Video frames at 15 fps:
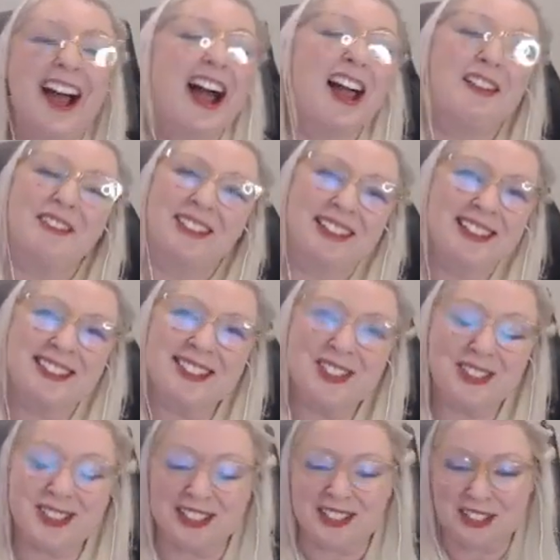It's
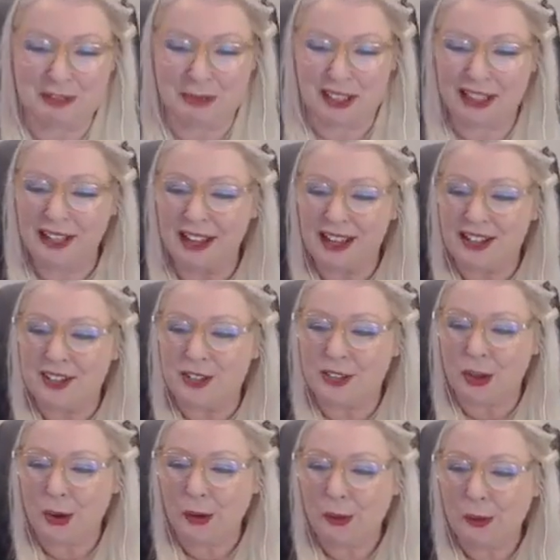interesting to me.
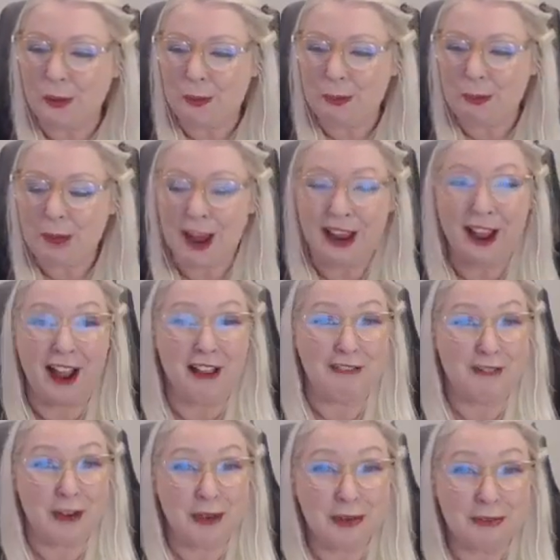So my
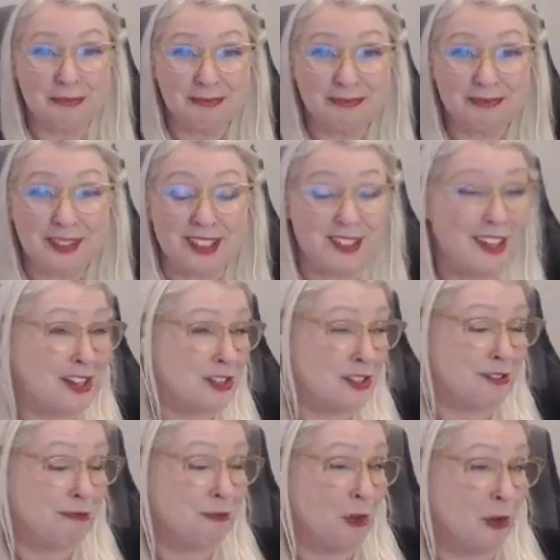iPhone is
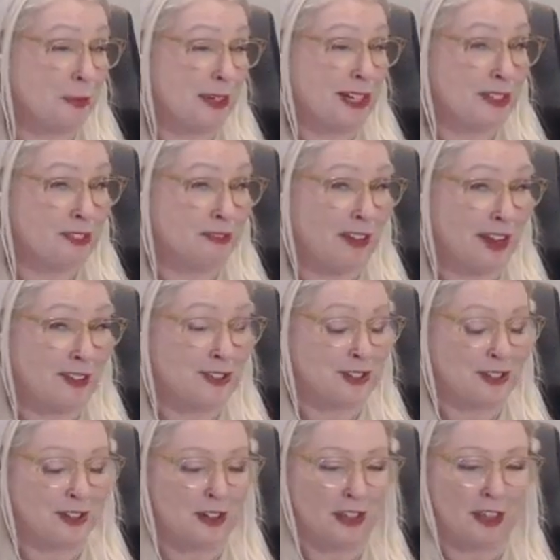actually 4 minutes
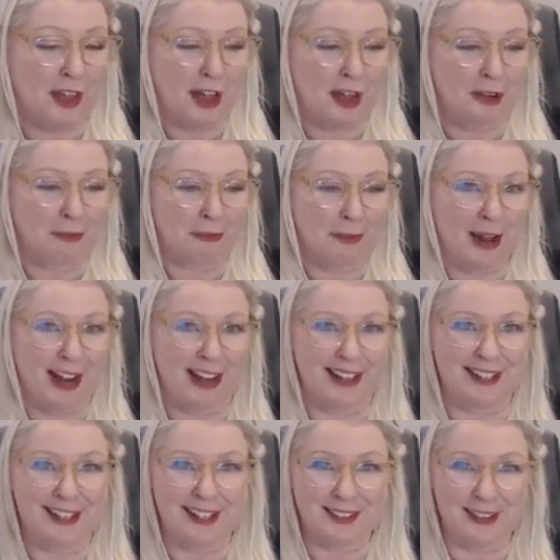faster than
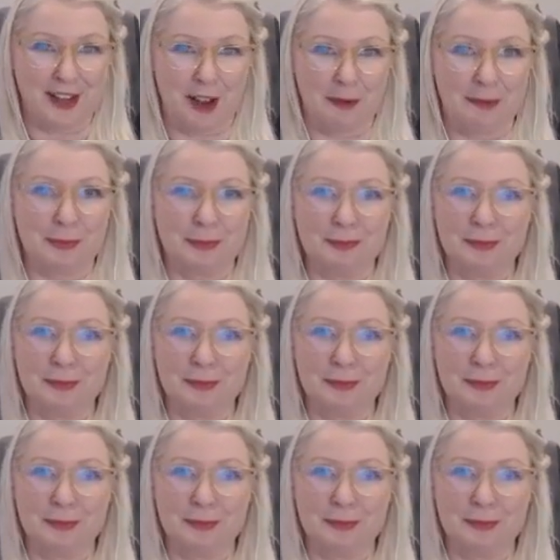my desktop.